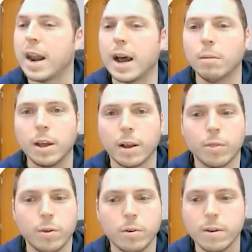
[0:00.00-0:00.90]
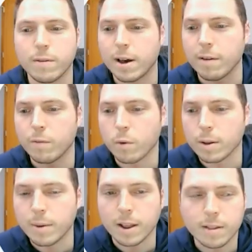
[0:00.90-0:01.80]
I'm like 35, 40
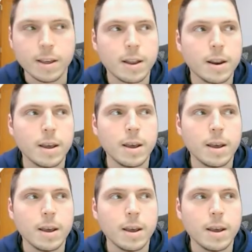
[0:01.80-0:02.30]
minutes in